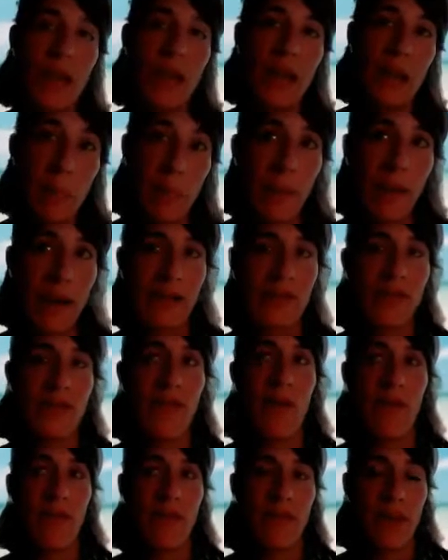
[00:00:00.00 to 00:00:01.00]
impacts
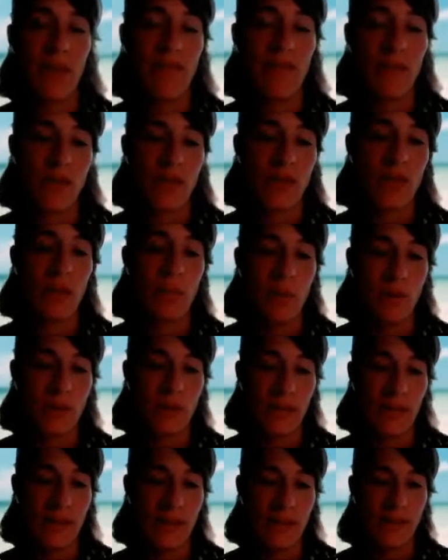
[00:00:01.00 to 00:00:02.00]
of the fossil
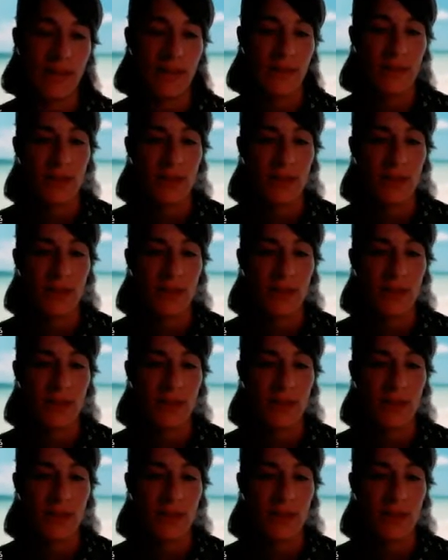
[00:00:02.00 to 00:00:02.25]
beauty esters.